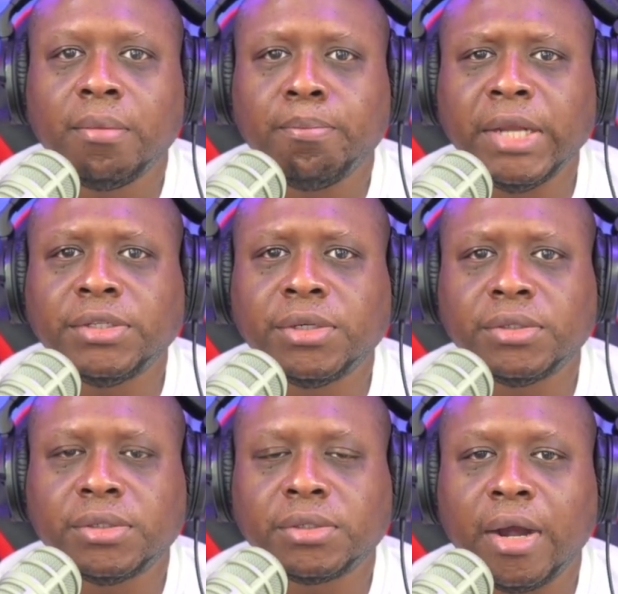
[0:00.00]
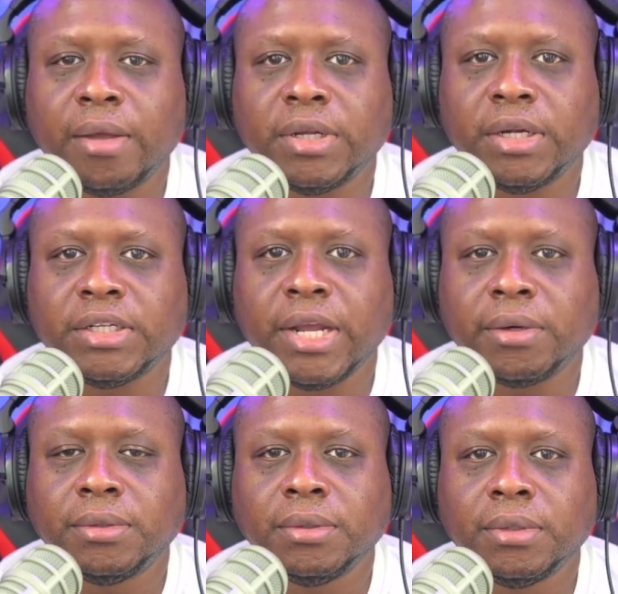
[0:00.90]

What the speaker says: Make sure to subscribe to the channel.